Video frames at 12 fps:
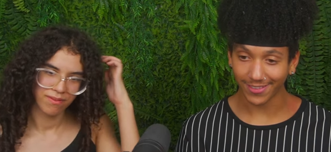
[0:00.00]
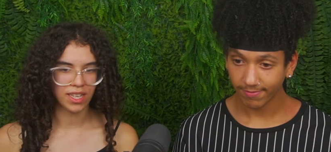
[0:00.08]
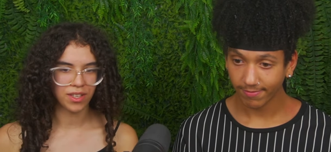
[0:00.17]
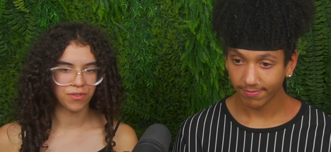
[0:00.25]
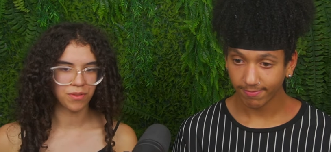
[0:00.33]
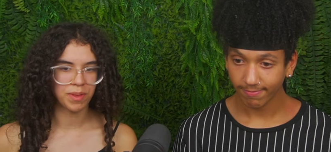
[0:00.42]
Speaker 1: thing
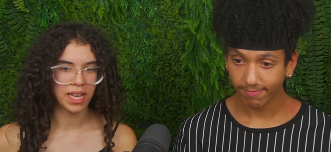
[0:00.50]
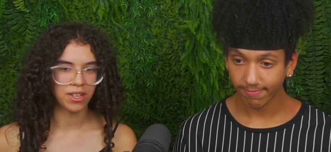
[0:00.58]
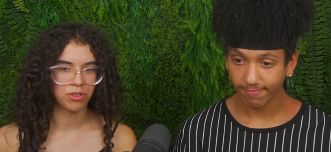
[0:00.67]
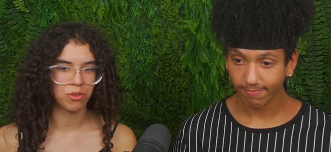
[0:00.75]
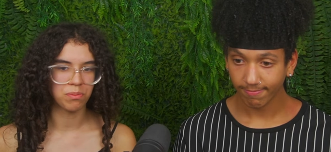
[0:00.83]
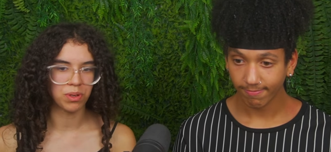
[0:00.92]
is, from the
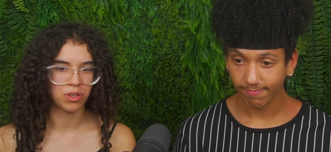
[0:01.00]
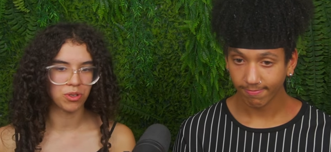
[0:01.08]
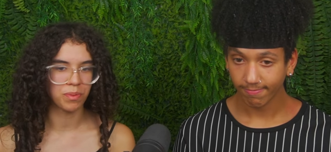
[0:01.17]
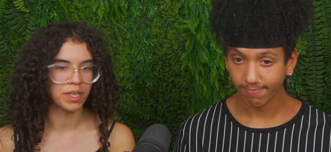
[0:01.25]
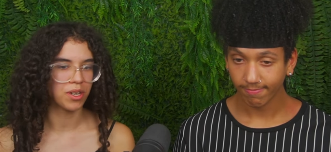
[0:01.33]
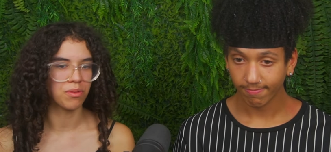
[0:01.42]
actual books,
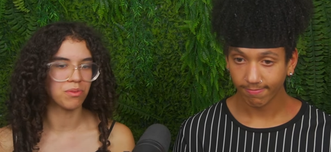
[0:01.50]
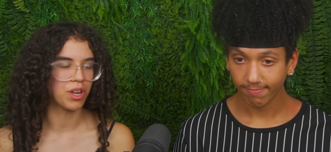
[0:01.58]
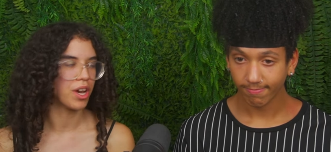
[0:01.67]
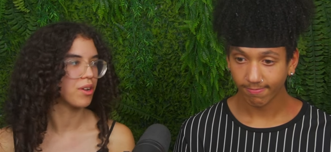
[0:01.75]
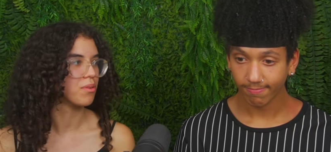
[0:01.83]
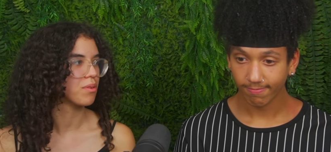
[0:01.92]
we don't
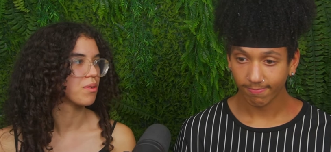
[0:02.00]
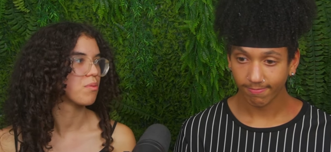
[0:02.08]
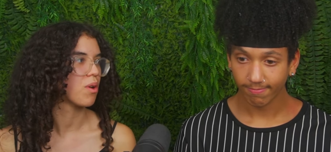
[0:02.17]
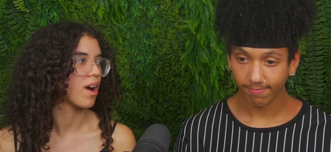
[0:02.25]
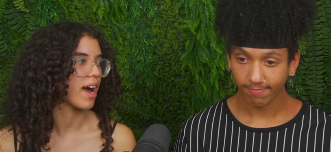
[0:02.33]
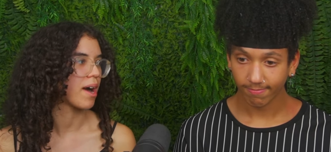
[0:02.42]
know
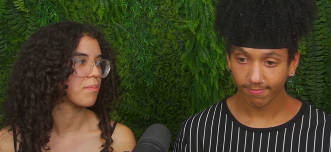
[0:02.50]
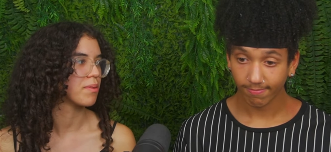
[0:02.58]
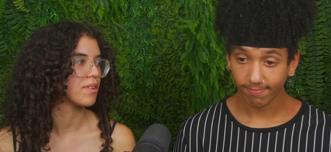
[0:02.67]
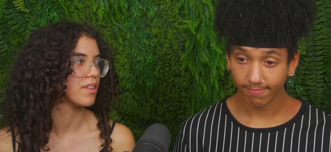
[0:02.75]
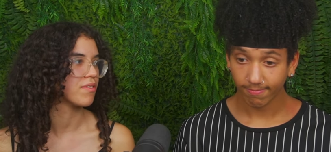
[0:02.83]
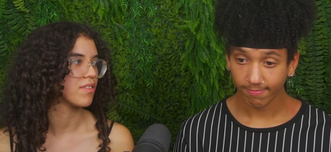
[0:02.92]
what
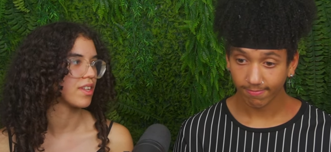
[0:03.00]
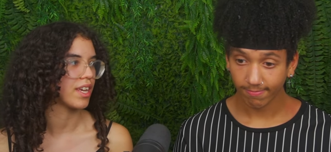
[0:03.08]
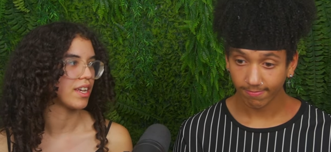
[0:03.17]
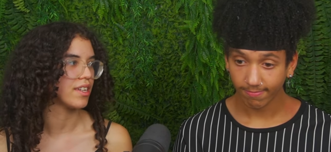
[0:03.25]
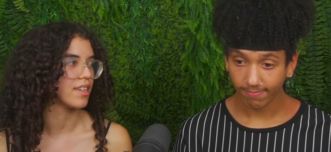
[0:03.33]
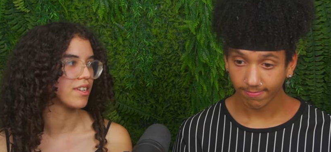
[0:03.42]
happened, if the
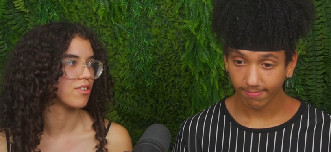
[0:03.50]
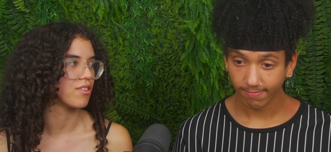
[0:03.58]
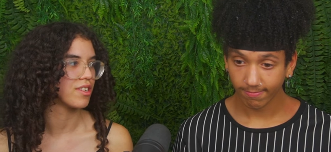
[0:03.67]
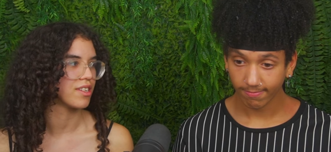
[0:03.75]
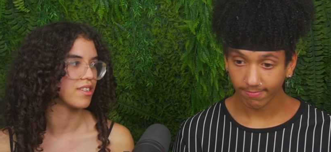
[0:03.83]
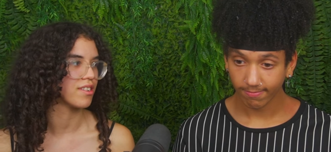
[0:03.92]
king did or
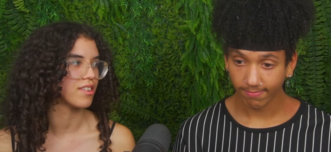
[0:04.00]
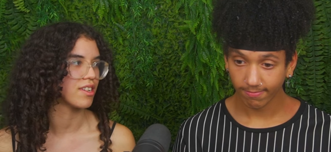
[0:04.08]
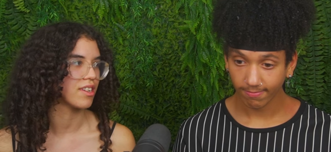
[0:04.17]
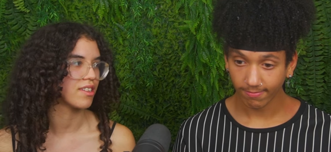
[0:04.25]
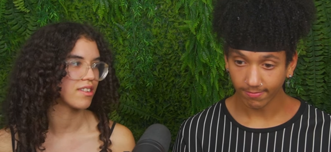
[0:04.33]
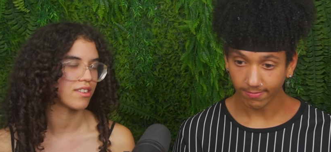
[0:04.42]
didn't.
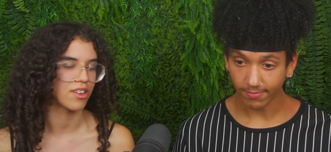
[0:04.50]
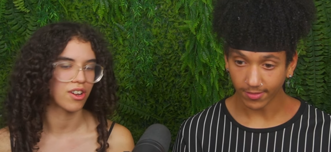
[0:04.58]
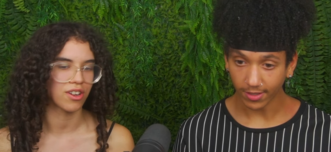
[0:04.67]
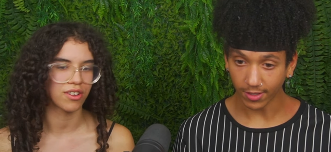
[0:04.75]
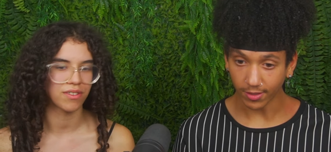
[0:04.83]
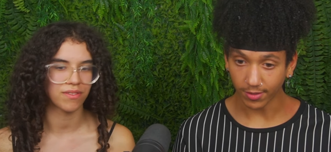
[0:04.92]
It's not...
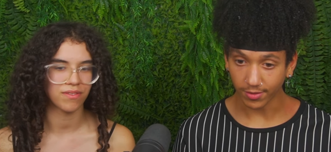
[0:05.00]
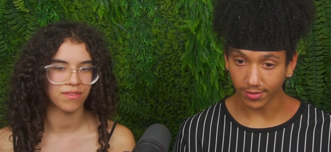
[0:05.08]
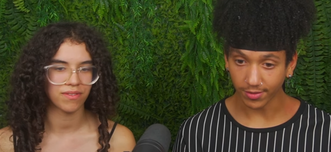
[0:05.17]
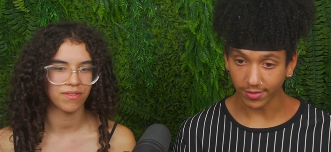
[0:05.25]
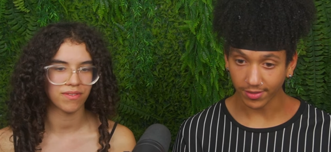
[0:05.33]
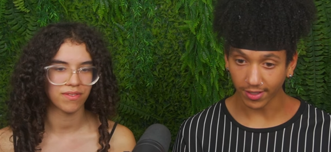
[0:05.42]
Speaker 2: Oh, so
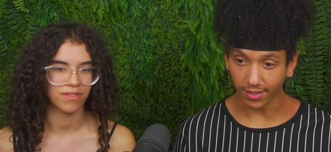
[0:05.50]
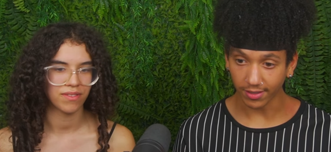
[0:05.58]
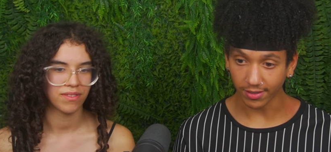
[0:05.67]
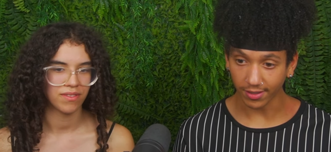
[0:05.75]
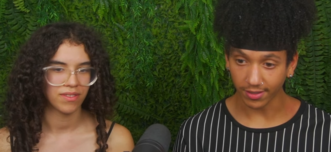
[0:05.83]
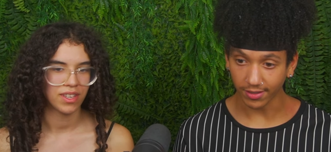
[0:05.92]
it's just kind of
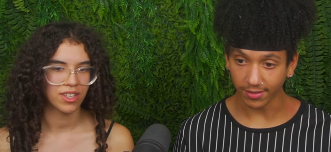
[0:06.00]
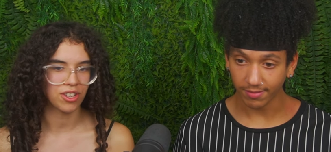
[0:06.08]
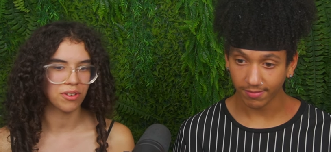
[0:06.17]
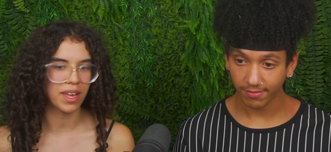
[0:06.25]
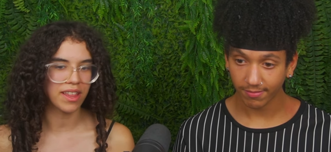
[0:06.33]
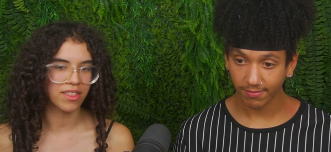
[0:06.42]
like
Speaker 1: a...
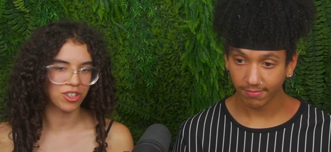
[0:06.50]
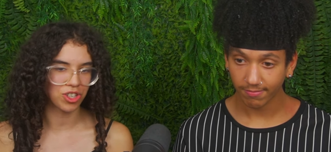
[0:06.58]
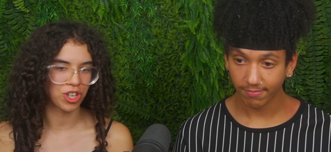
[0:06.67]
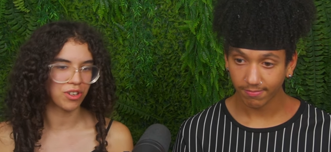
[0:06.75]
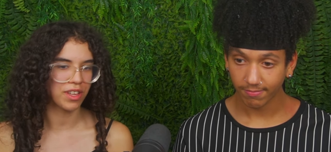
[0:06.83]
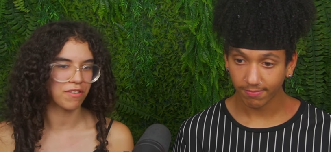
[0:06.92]
So in the
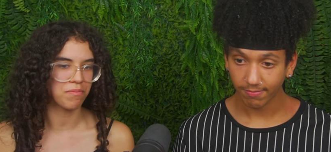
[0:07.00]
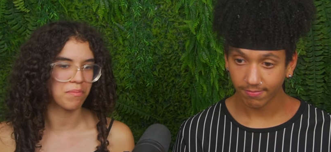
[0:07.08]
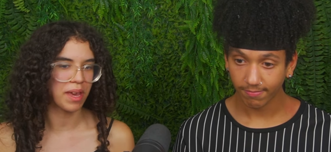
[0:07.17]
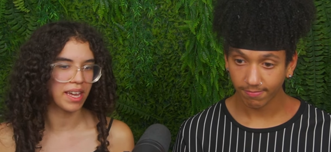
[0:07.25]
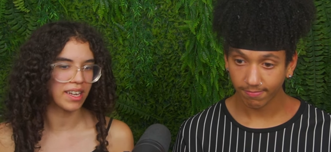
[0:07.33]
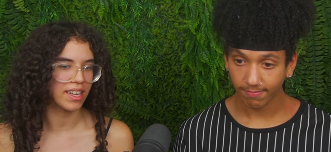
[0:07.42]
show, they've
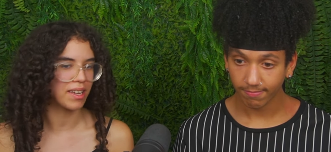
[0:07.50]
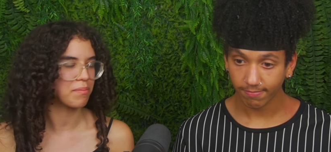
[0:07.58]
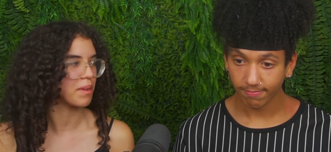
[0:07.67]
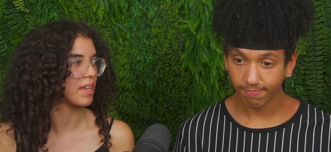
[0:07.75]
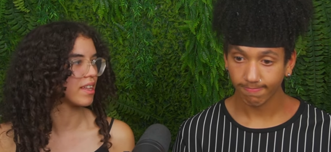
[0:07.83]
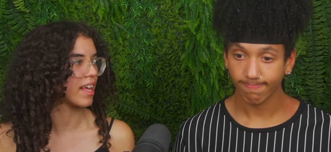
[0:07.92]
made it
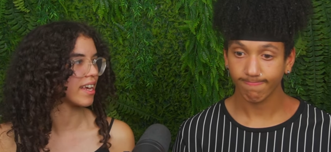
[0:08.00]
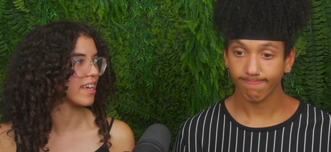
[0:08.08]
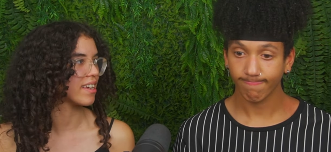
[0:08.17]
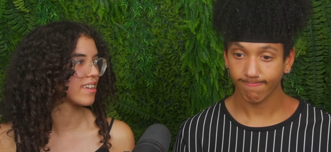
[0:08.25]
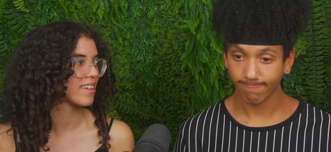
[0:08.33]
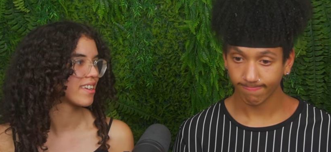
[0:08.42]
be
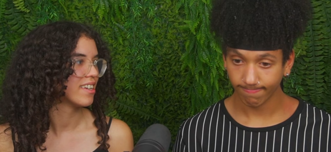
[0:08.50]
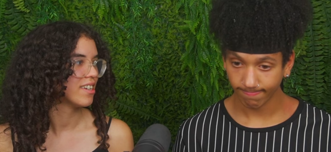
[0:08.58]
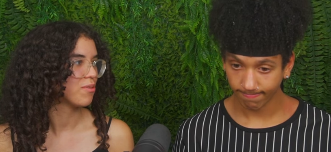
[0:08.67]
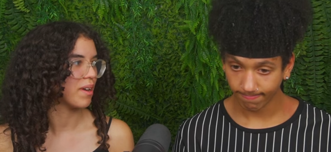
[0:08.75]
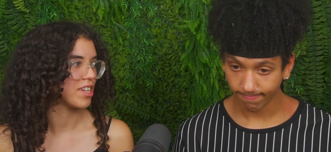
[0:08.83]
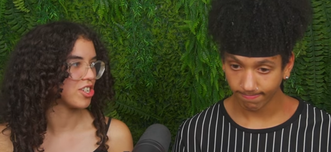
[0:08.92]
like
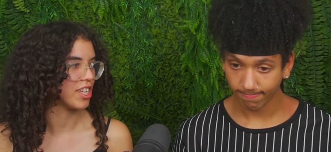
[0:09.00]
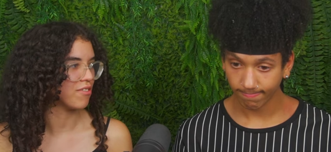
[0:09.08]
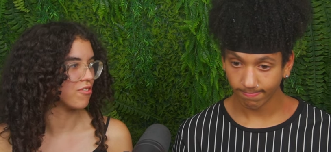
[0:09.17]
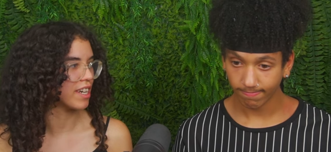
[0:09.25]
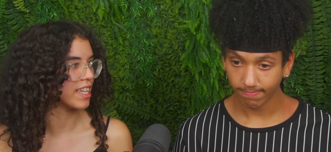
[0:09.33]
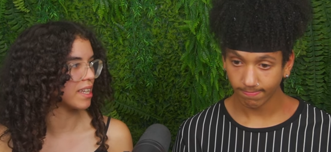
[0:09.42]
where she
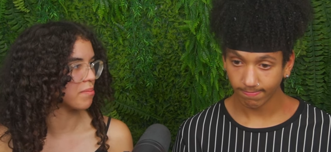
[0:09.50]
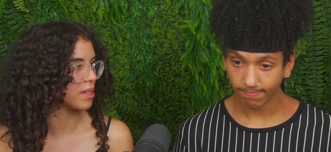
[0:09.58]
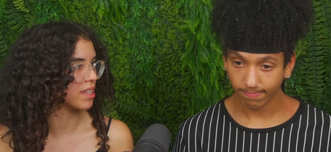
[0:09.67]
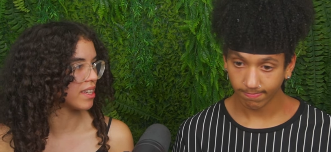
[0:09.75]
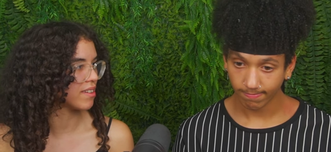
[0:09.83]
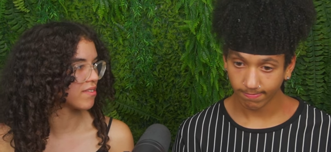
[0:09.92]
really
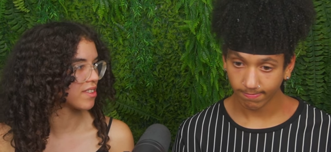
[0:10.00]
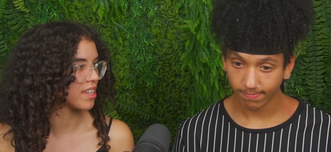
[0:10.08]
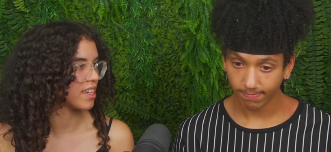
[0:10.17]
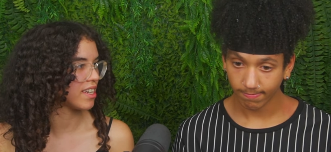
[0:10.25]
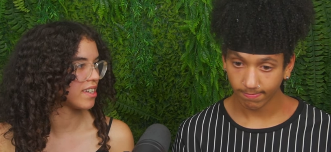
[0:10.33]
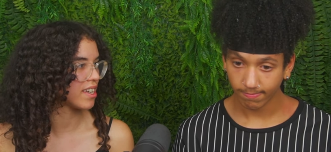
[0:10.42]
believes that
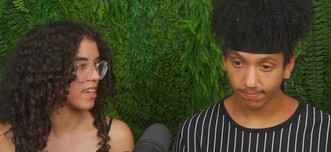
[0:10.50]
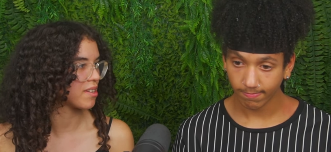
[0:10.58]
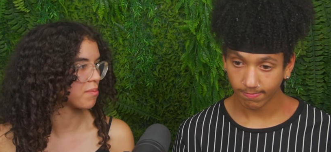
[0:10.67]
he did,